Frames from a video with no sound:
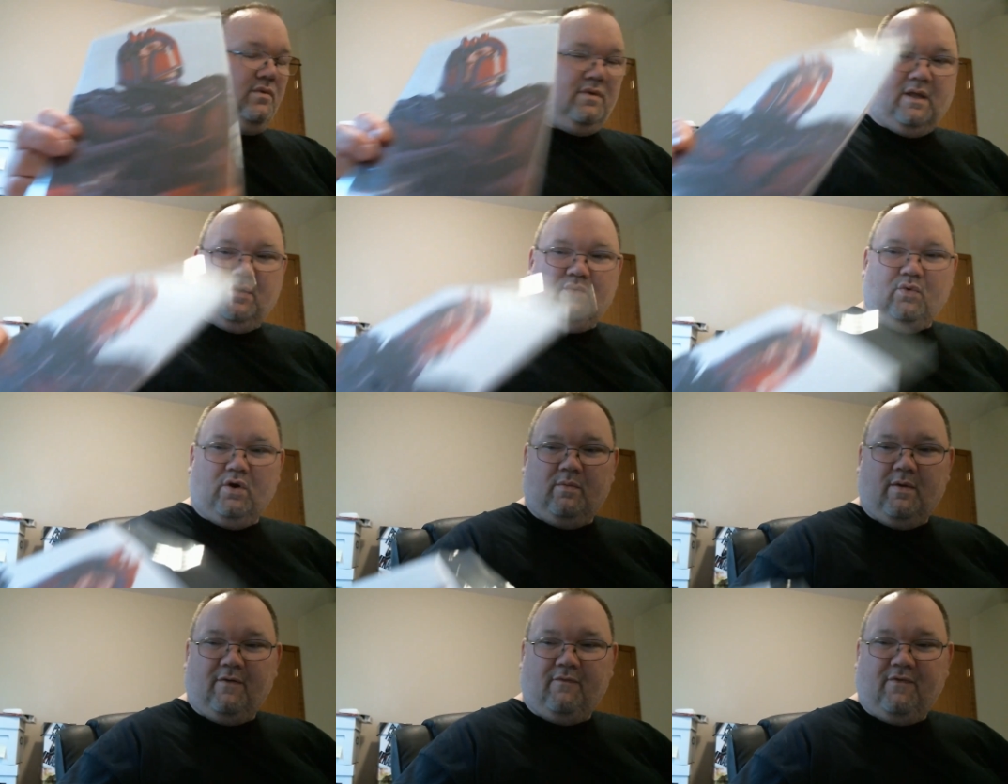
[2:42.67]
That's one of
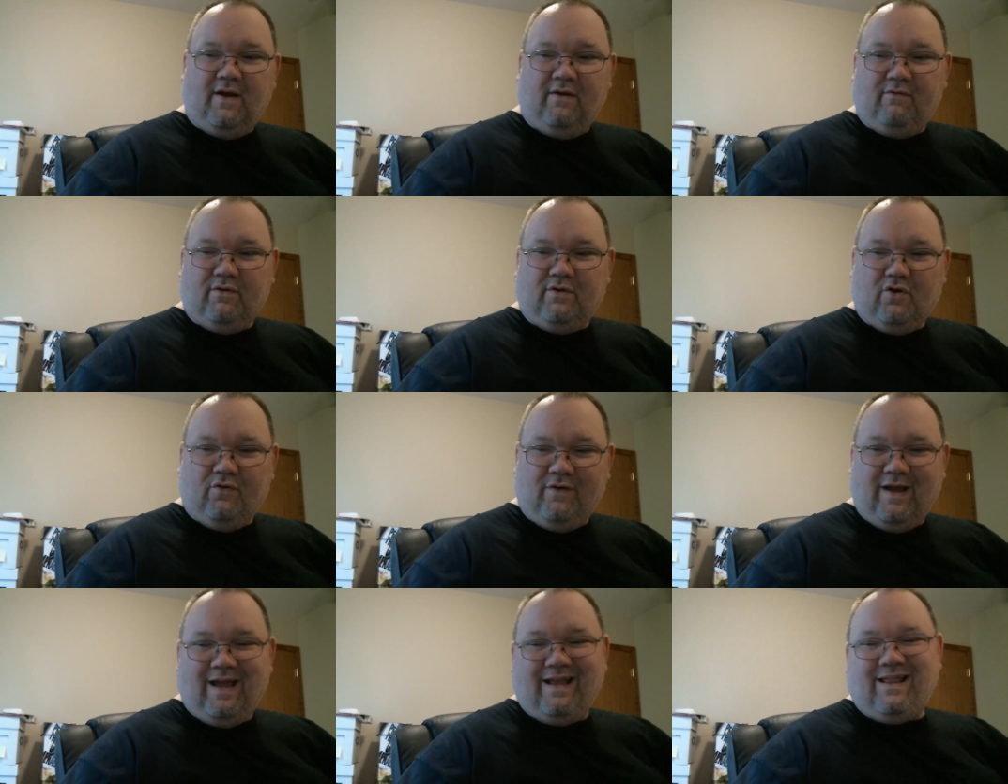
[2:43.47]
my favorites so
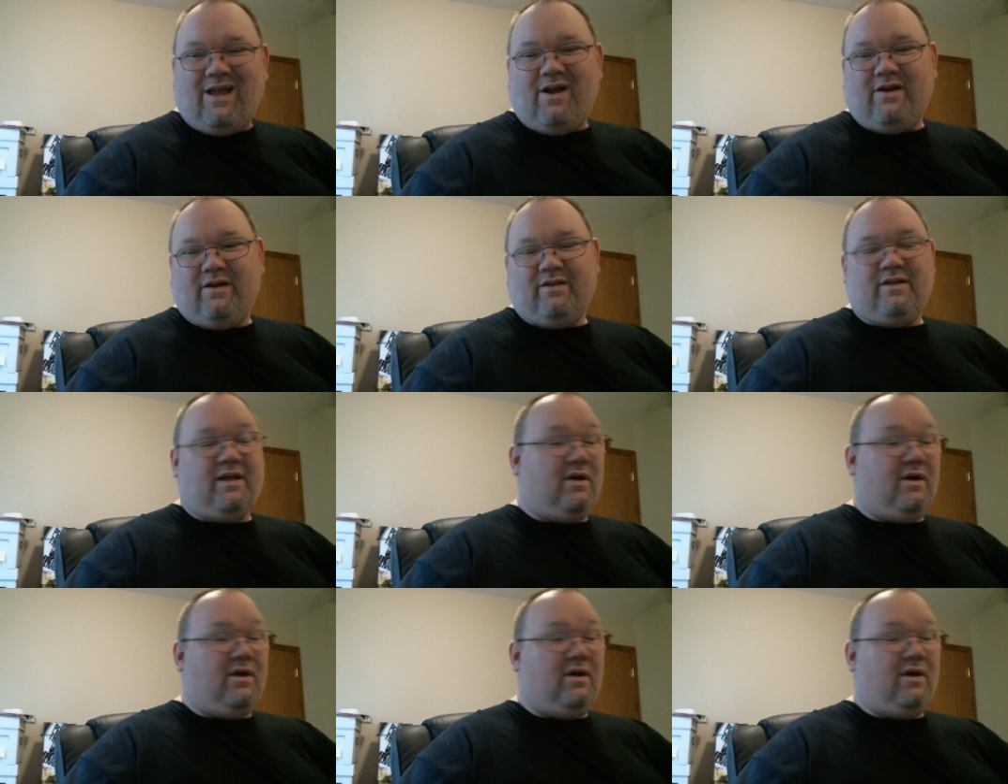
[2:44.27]
It's hard to say,